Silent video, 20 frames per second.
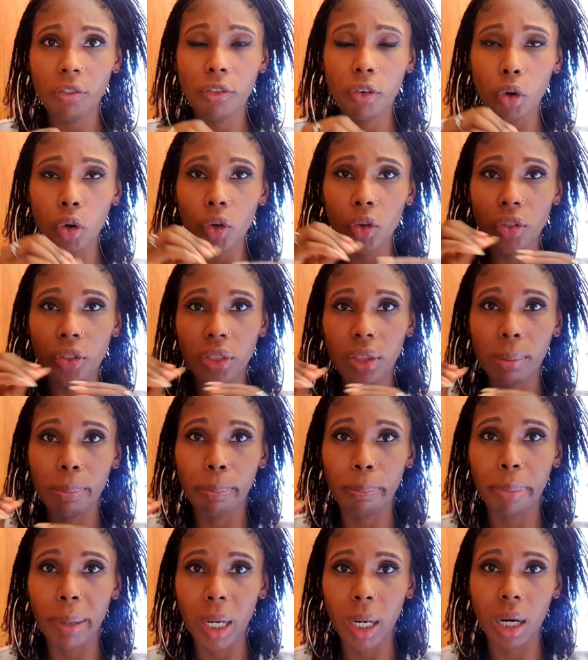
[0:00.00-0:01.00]
for the
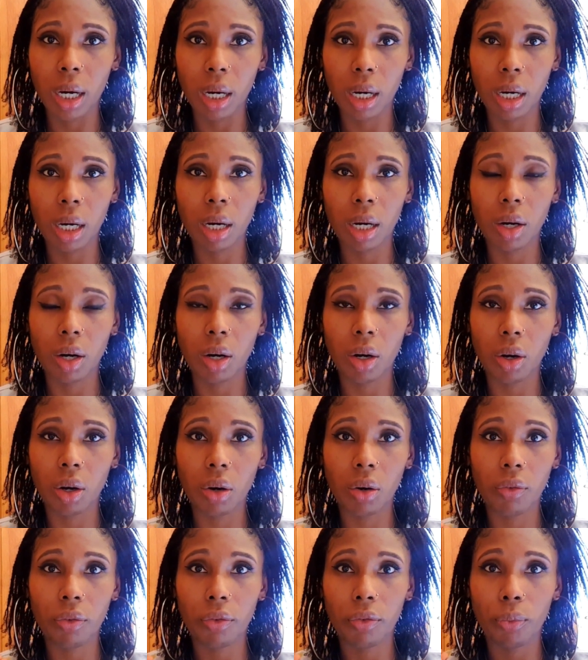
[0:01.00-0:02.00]
bar
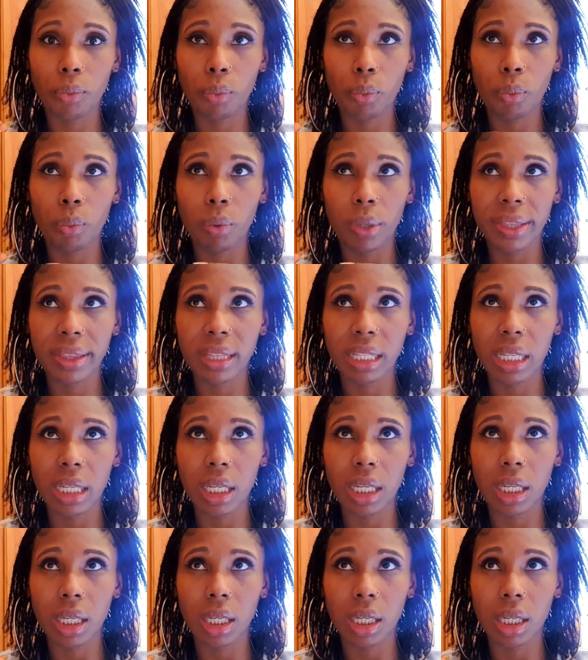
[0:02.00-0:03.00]
with
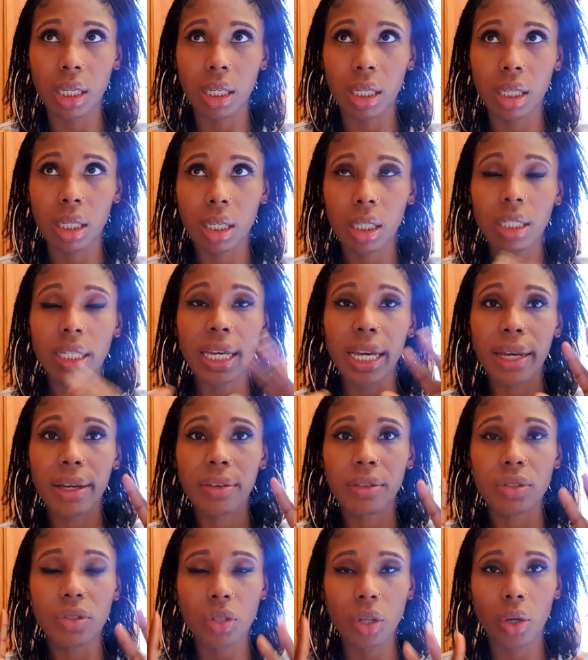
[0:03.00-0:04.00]
the,
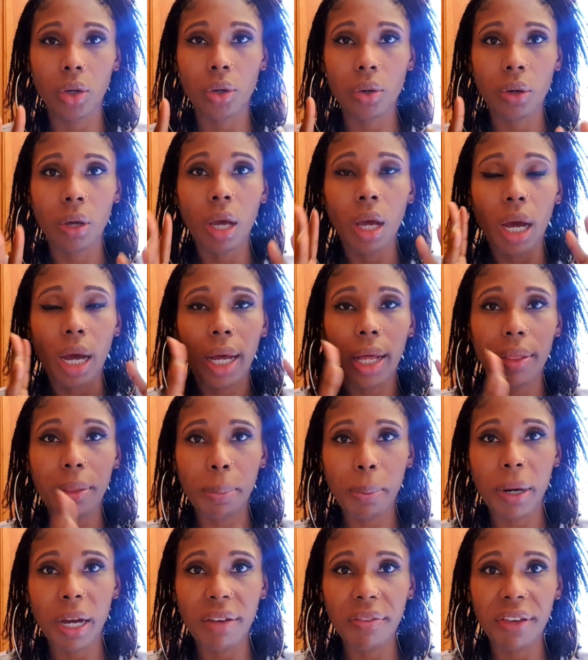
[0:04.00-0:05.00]
so at the
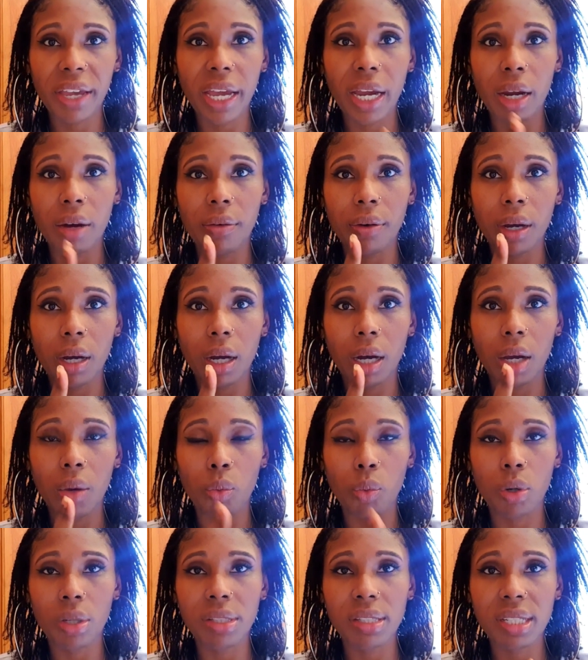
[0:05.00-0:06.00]
private area, I
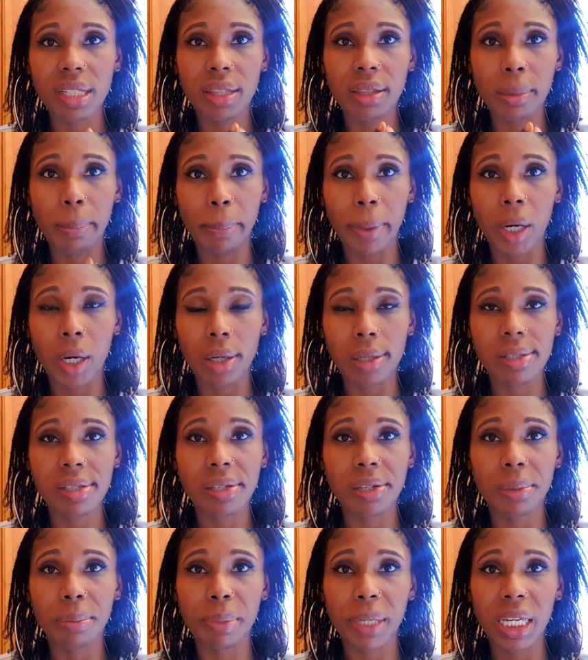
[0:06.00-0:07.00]
wanted the bar
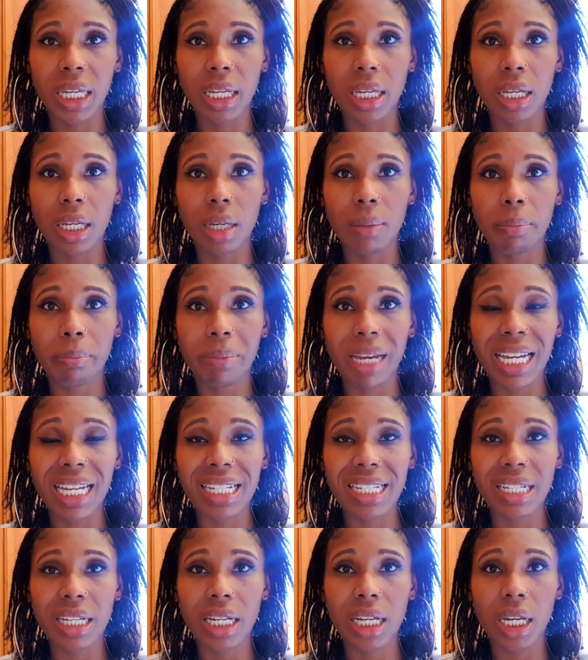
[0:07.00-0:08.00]
to be
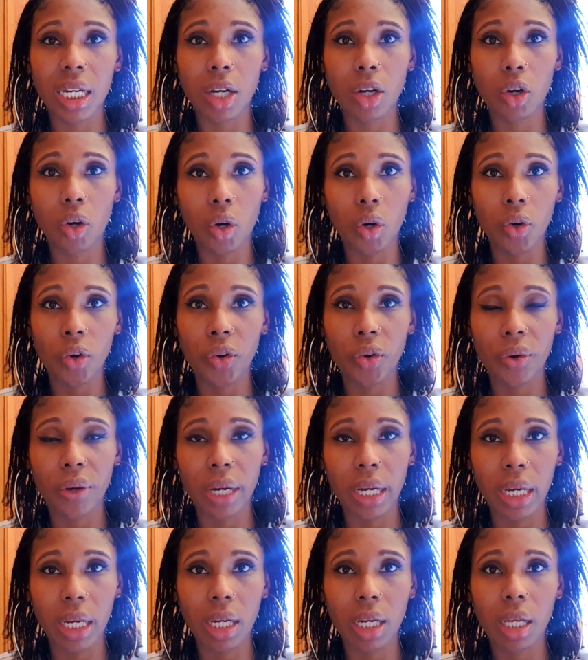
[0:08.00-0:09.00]
made in
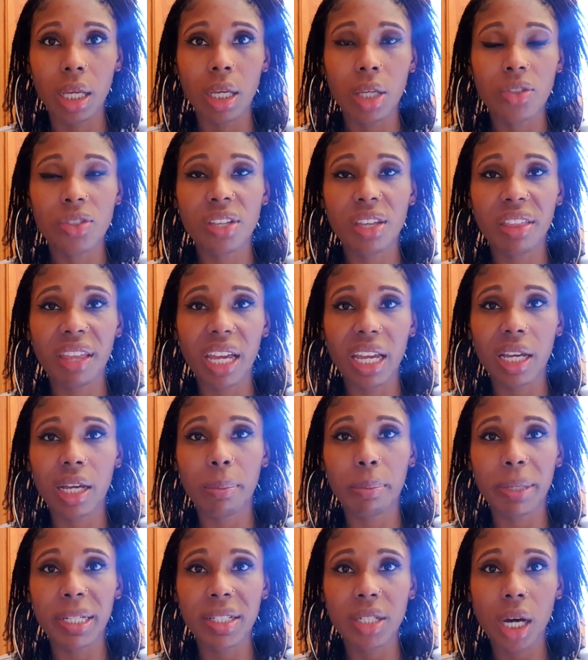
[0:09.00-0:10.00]
concrete so that it could
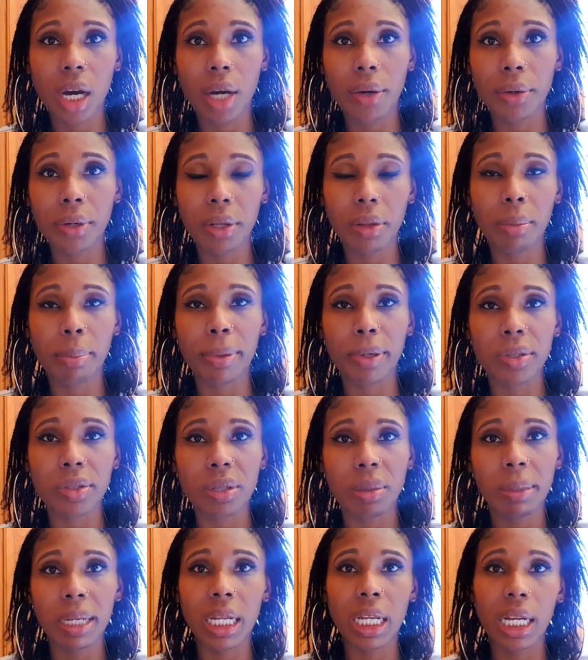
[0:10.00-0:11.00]
be tiled at the
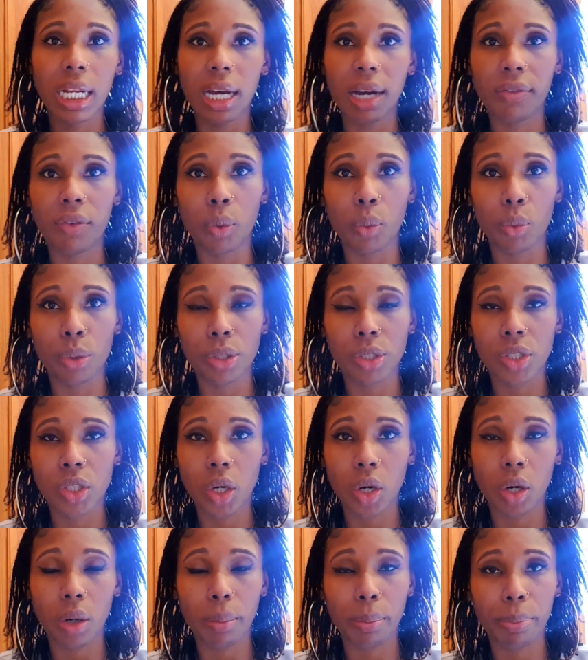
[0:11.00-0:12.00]
bottom and then have a wood
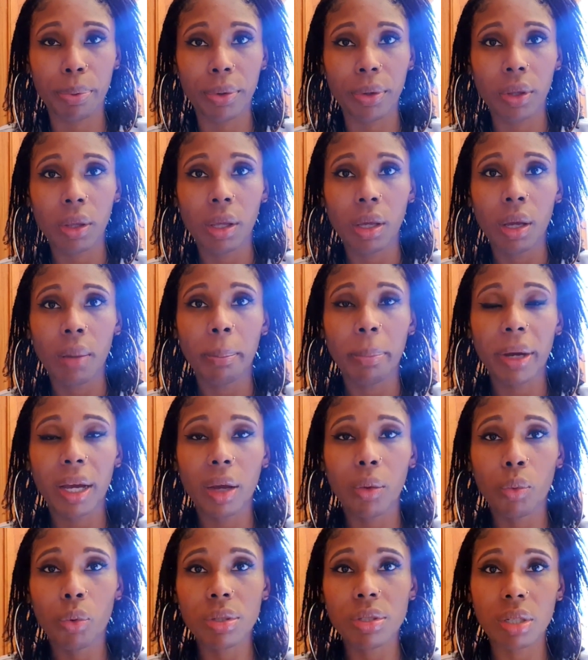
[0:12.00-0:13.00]
top. But I
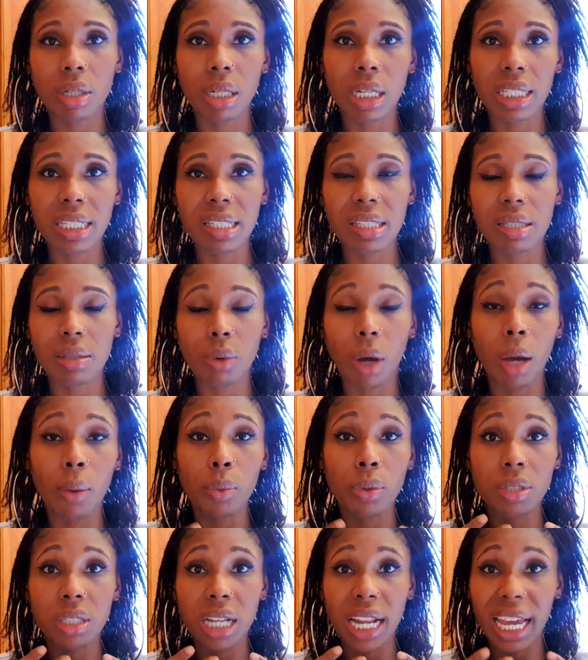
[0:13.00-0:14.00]

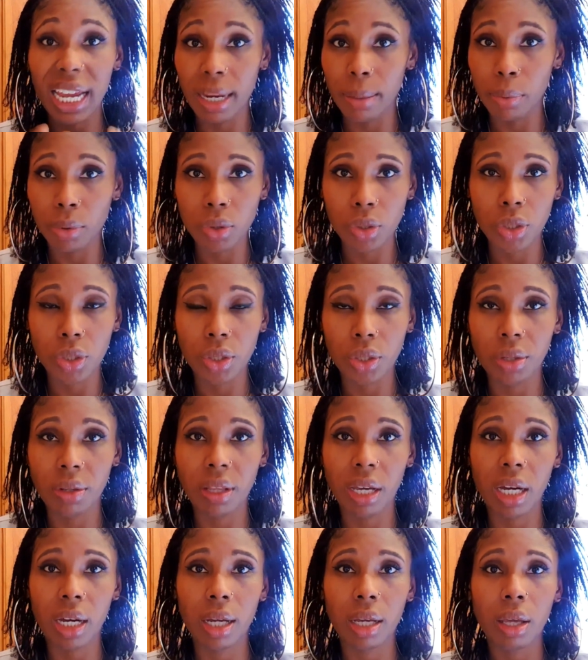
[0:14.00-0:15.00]
wasn't able to do
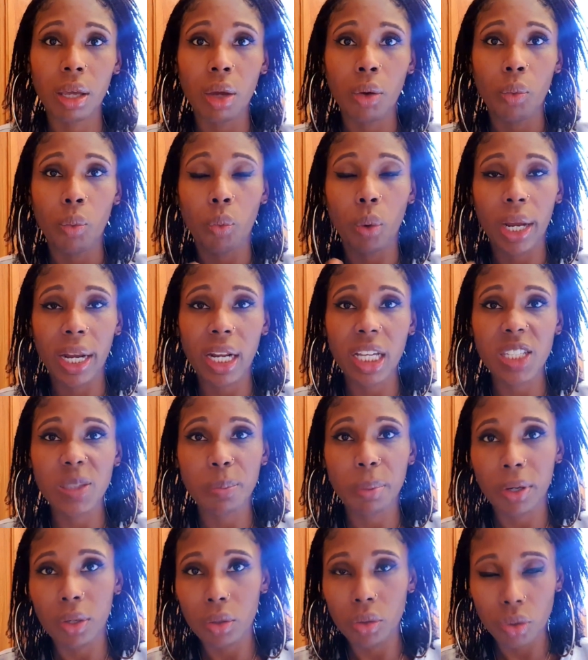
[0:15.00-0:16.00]
that. When I
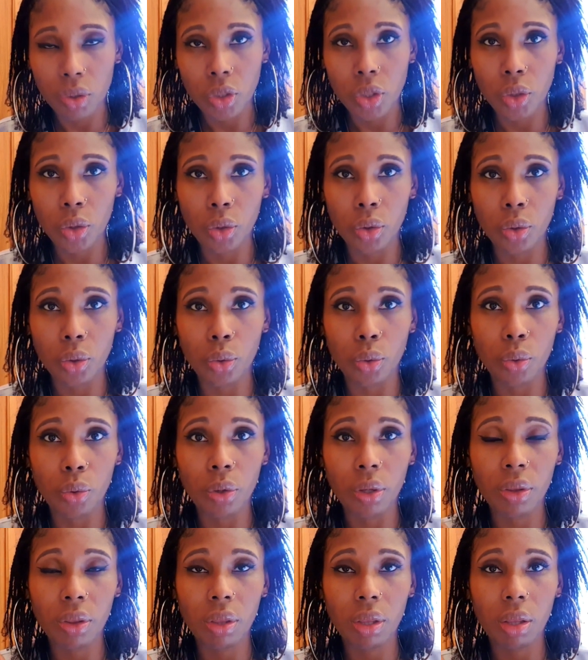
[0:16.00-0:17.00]
spoke
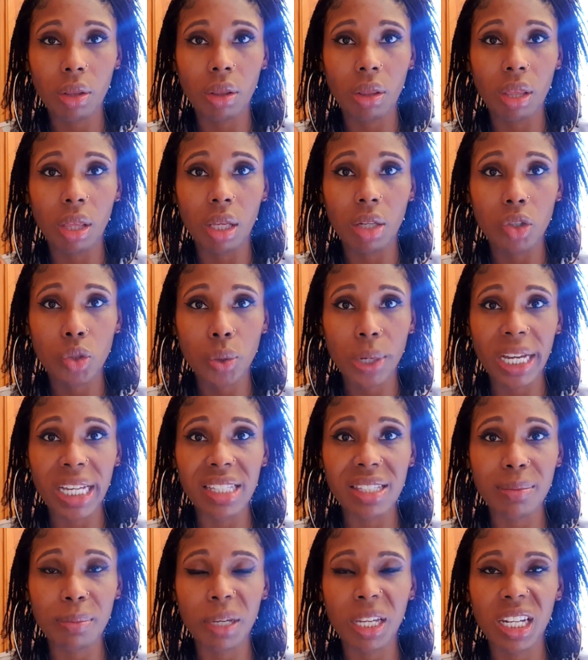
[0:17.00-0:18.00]
to the
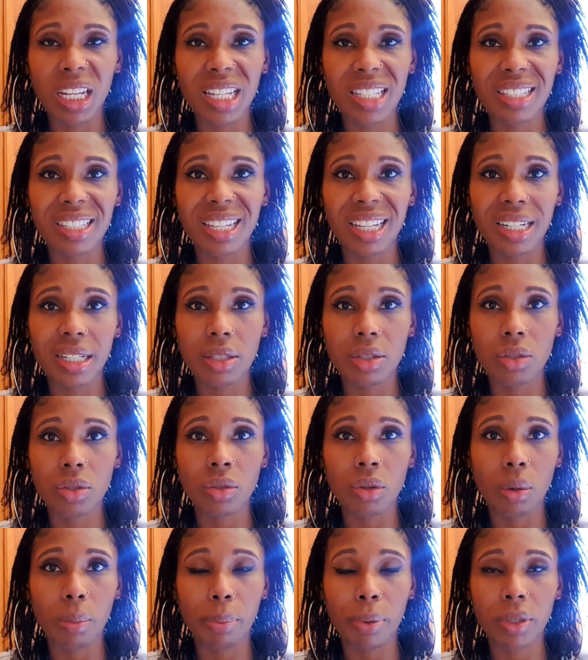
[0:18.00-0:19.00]
tradesman, he said it's
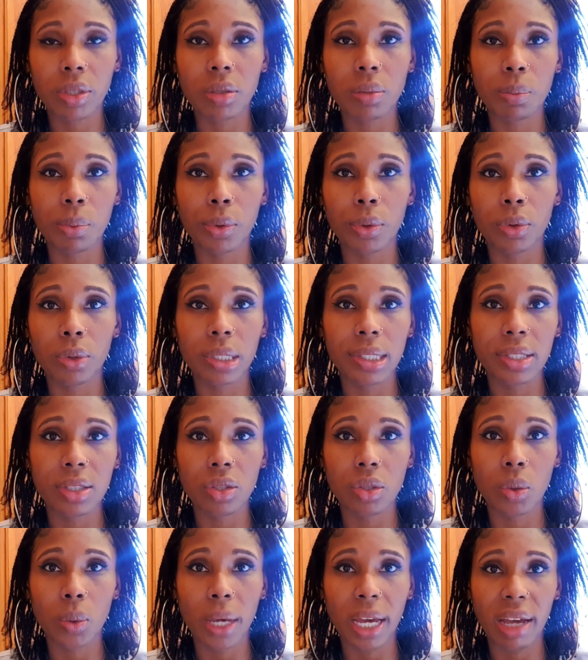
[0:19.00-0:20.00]
not possible, it's
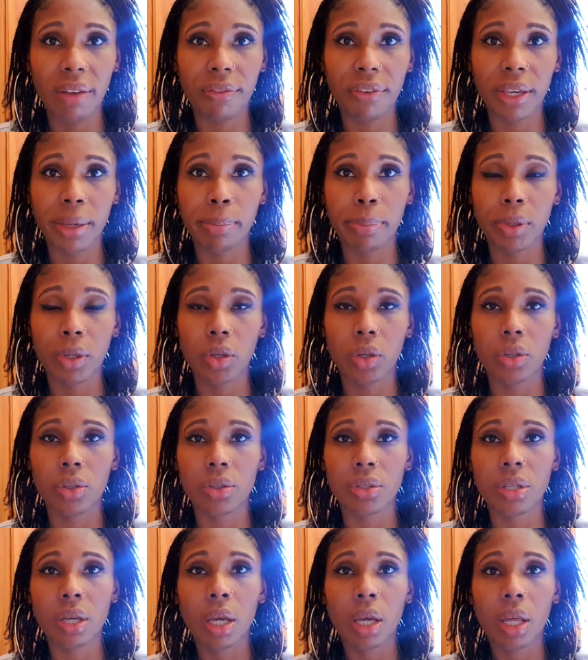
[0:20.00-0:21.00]
too heavy because